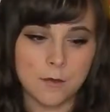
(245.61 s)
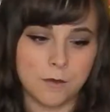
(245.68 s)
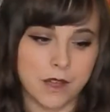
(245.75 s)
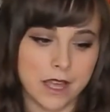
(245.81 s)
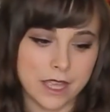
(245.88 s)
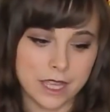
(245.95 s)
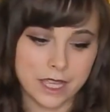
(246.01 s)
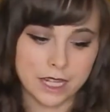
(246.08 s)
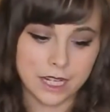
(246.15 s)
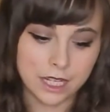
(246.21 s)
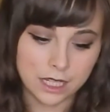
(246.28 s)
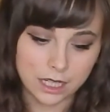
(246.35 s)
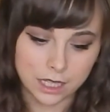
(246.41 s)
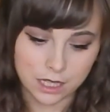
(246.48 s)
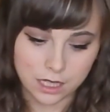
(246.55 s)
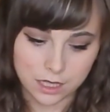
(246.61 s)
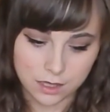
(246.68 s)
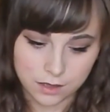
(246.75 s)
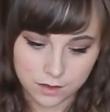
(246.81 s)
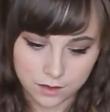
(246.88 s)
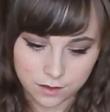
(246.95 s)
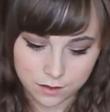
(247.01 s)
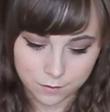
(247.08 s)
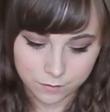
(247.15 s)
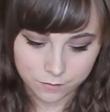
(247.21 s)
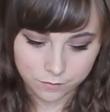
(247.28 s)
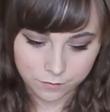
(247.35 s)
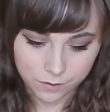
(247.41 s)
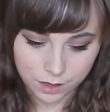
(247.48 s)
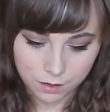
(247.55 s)
but in it is
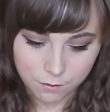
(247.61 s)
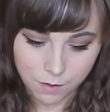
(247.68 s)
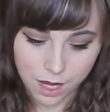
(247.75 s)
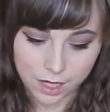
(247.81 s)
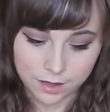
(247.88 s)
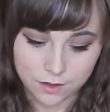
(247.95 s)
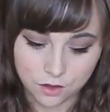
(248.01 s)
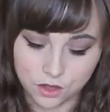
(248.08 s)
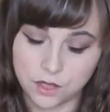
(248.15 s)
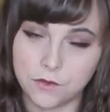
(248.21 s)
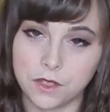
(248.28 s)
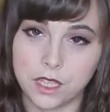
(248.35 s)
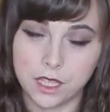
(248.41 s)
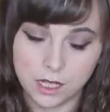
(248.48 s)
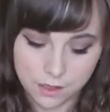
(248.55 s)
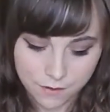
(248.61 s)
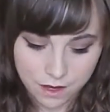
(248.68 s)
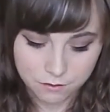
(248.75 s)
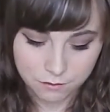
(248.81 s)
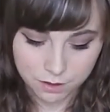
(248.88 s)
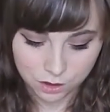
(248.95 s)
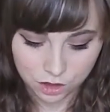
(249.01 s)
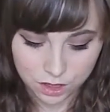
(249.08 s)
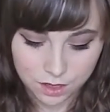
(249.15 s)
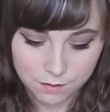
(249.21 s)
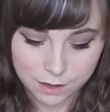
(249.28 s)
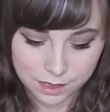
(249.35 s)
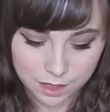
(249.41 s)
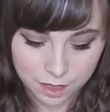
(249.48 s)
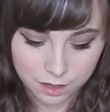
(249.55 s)
my certificate of admission,
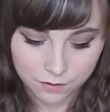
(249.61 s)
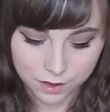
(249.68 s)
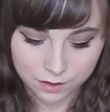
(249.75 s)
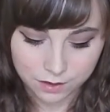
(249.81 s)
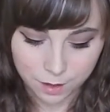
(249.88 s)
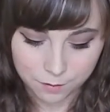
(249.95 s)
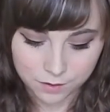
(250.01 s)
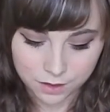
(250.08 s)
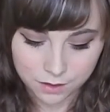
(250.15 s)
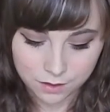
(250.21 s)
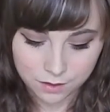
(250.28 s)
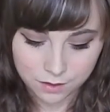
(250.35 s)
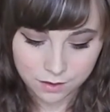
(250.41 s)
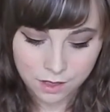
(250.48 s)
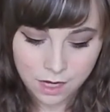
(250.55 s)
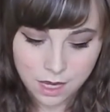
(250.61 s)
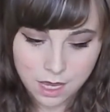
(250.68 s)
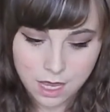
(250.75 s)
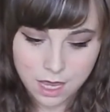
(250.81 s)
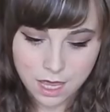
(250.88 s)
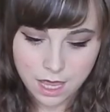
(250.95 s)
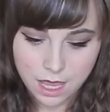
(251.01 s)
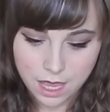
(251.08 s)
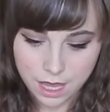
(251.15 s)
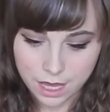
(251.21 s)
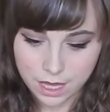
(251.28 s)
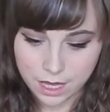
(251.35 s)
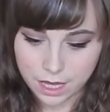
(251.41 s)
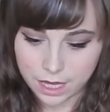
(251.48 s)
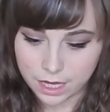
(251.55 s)
my letter of acceptance,
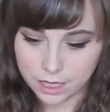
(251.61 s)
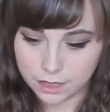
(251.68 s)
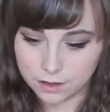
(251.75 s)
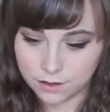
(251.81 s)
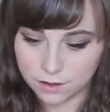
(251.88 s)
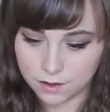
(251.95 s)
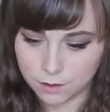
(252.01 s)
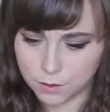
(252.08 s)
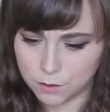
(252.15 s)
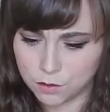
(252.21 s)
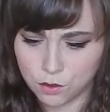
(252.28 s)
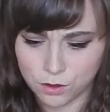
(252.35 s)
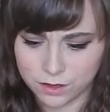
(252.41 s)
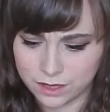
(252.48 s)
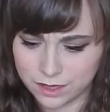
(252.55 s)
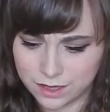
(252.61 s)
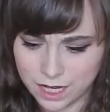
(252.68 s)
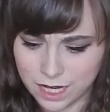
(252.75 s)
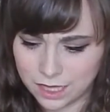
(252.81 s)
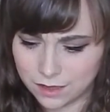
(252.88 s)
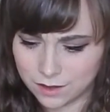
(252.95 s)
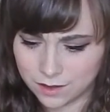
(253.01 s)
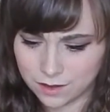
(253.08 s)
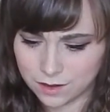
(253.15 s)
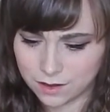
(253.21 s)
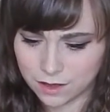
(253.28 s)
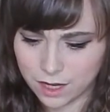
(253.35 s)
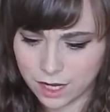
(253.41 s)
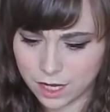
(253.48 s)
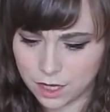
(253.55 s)
and some important dates,
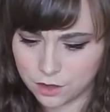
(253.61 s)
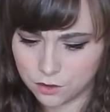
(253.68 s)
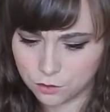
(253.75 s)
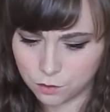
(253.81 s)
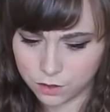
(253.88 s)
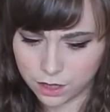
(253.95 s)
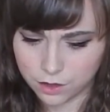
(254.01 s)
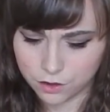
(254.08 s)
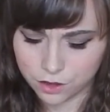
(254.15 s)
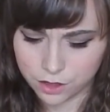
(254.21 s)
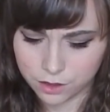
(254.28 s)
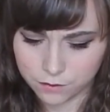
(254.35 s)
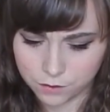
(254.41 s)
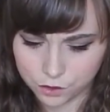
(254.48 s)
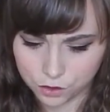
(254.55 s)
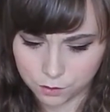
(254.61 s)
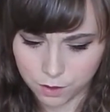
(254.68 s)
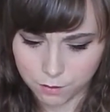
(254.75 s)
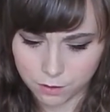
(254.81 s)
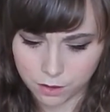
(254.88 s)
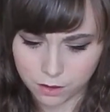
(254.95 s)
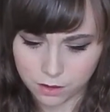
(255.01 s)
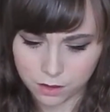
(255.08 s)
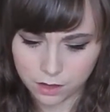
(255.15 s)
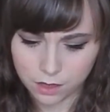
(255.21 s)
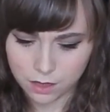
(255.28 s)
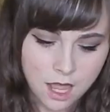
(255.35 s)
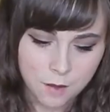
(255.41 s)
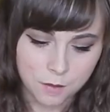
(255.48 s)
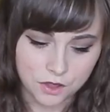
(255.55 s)
and one other official paper.
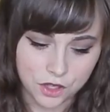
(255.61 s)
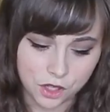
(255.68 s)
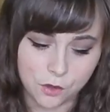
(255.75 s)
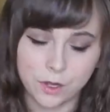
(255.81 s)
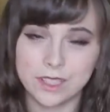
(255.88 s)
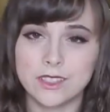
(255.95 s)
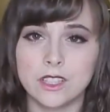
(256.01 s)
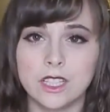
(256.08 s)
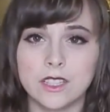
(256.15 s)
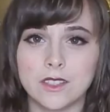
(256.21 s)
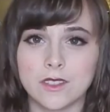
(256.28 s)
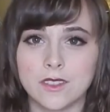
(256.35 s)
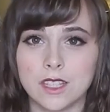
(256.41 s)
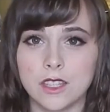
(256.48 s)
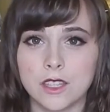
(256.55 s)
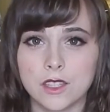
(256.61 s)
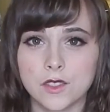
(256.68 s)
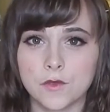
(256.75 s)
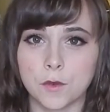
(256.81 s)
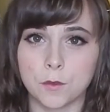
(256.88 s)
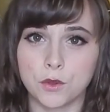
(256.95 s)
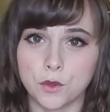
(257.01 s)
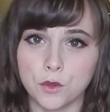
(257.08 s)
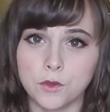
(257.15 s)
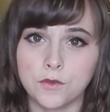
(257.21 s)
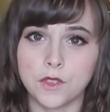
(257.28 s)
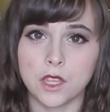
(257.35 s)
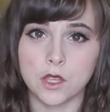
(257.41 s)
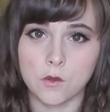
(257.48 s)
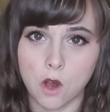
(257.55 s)
But they're going to need to see this for proof
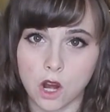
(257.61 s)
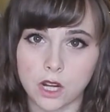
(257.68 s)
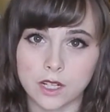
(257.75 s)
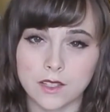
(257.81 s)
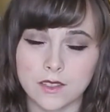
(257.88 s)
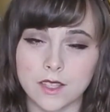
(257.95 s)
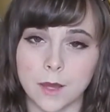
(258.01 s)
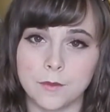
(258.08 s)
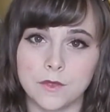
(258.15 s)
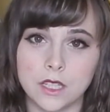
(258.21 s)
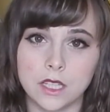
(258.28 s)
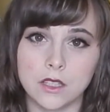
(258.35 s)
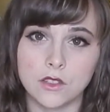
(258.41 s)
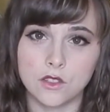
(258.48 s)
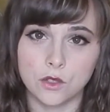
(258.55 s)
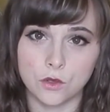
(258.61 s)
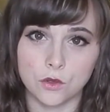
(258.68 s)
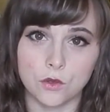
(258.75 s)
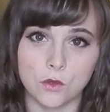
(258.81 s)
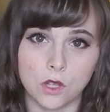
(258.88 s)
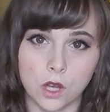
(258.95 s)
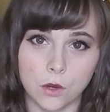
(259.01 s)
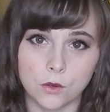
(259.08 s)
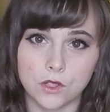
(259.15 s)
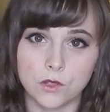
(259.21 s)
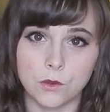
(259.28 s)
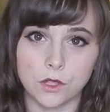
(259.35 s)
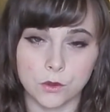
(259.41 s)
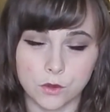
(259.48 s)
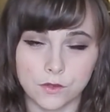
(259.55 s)
that you are accepted to go to
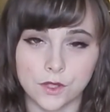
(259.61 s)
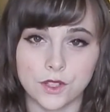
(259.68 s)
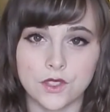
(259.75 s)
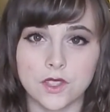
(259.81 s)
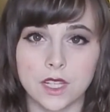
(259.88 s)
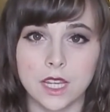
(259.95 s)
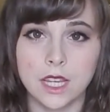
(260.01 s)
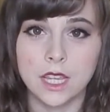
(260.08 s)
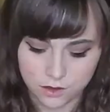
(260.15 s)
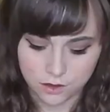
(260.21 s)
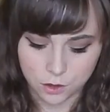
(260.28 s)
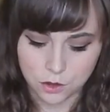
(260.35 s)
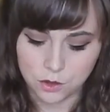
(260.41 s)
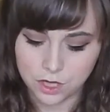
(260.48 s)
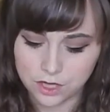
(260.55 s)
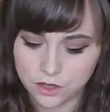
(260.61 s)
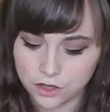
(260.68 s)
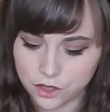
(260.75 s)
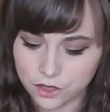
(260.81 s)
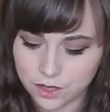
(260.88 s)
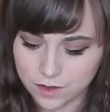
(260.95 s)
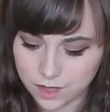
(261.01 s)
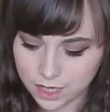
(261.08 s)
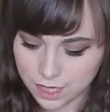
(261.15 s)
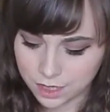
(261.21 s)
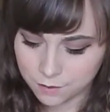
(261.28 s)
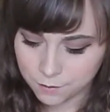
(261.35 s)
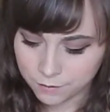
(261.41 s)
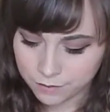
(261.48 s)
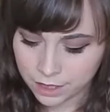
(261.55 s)
a university. So you need to turn this
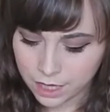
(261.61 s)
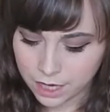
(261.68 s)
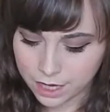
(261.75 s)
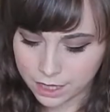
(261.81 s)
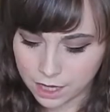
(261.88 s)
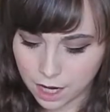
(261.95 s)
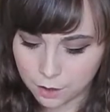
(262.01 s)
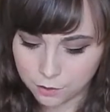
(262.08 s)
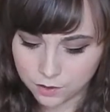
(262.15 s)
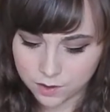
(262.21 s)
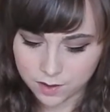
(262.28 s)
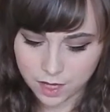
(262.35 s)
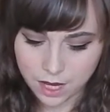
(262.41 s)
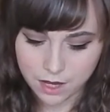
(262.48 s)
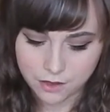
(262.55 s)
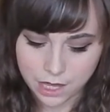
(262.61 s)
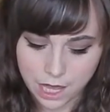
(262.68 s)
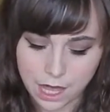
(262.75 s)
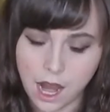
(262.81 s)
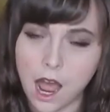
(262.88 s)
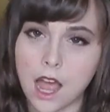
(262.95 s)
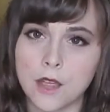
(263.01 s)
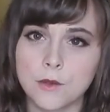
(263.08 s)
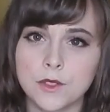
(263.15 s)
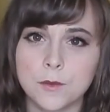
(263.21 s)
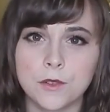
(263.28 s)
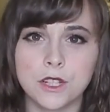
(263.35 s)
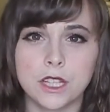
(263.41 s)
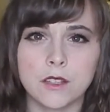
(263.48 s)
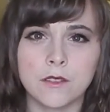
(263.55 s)
in, and I will say that I was
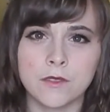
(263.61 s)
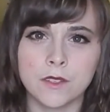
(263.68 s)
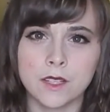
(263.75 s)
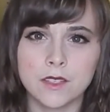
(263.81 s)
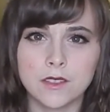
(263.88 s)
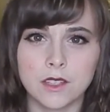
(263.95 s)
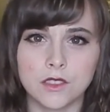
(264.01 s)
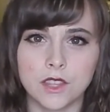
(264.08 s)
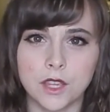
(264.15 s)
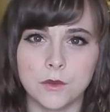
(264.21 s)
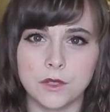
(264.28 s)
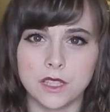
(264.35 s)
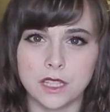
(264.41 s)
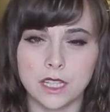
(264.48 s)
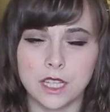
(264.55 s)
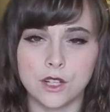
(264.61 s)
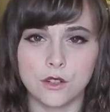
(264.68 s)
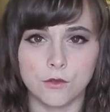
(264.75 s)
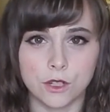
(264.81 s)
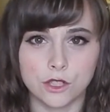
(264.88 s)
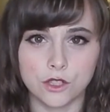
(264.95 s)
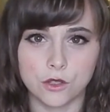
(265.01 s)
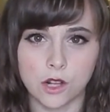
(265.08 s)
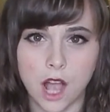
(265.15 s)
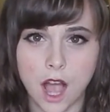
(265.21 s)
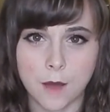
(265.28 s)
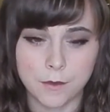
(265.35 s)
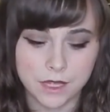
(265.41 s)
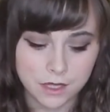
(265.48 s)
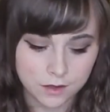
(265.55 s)
pretty convinced that they would need original
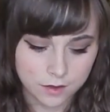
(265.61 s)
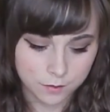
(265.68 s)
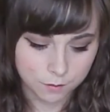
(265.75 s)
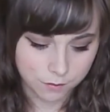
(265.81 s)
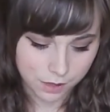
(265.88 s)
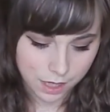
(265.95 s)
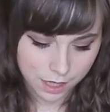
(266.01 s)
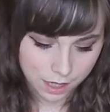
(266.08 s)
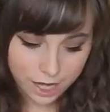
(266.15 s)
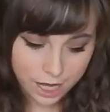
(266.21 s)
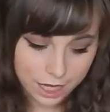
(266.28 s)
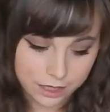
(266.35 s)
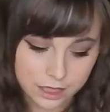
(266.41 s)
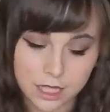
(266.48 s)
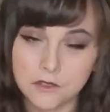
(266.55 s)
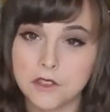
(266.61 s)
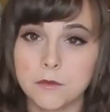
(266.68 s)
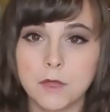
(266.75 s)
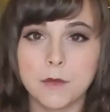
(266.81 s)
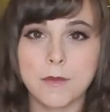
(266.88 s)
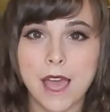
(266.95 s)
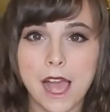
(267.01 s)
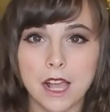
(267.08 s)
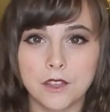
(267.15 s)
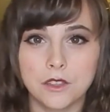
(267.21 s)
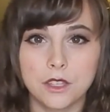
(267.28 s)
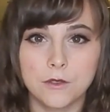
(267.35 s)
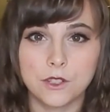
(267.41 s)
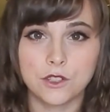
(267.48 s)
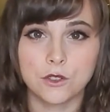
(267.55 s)
copies, but they had given me back the
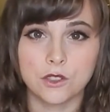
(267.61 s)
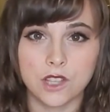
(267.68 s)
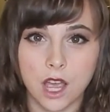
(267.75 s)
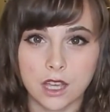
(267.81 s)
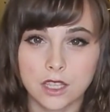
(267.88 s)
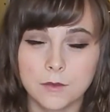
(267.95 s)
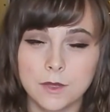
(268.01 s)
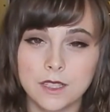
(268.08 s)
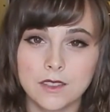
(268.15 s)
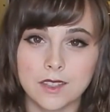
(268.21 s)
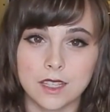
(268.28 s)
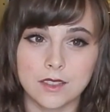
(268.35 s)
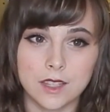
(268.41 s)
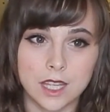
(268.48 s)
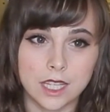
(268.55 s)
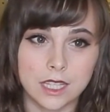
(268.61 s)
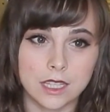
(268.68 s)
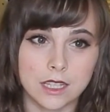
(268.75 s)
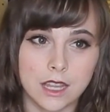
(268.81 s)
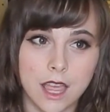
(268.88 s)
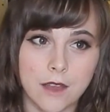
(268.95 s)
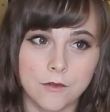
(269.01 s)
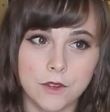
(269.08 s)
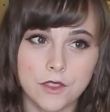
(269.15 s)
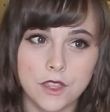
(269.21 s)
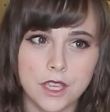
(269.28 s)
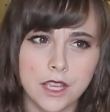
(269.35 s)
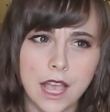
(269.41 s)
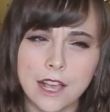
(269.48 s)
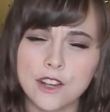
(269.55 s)
original documents and taken
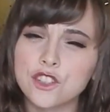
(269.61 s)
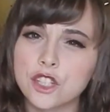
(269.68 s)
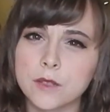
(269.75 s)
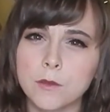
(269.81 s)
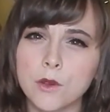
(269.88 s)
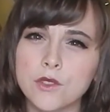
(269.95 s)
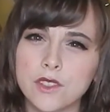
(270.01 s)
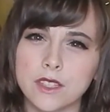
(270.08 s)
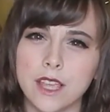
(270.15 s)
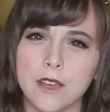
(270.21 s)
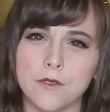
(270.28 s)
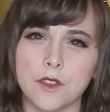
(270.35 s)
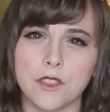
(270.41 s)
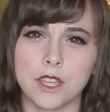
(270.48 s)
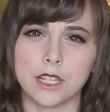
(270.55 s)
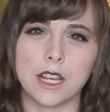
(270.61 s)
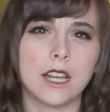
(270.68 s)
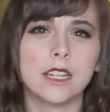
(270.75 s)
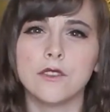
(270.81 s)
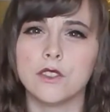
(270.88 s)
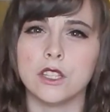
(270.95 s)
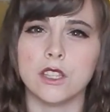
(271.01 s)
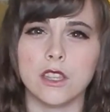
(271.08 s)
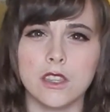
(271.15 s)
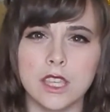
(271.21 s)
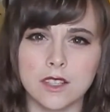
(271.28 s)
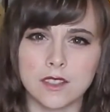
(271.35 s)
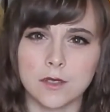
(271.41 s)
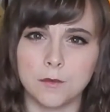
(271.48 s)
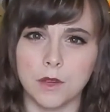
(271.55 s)
everything, actually mostly everything, not even
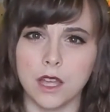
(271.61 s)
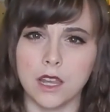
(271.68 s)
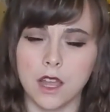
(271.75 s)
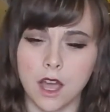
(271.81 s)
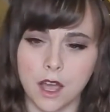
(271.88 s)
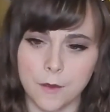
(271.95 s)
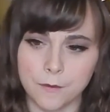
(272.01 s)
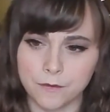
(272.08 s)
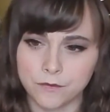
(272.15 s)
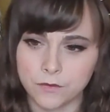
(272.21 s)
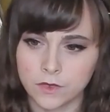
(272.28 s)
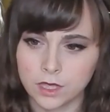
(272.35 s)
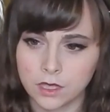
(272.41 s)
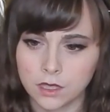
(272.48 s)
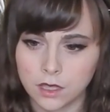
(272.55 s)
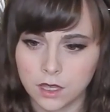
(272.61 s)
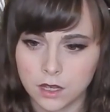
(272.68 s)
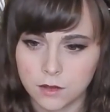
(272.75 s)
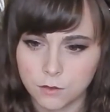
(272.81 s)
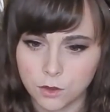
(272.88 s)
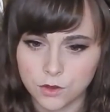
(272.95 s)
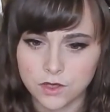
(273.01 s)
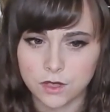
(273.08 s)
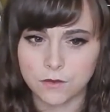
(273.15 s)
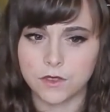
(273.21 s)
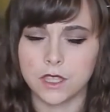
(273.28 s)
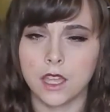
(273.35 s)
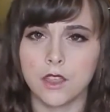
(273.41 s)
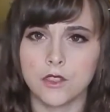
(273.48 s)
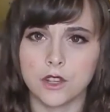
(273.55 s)
this, but most of
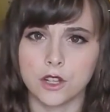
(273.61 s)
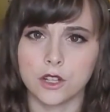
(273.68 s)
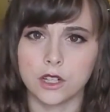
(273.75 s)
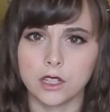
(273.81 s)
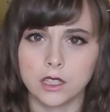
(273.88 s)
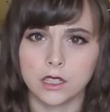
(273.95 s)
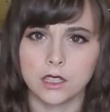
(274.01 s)
the other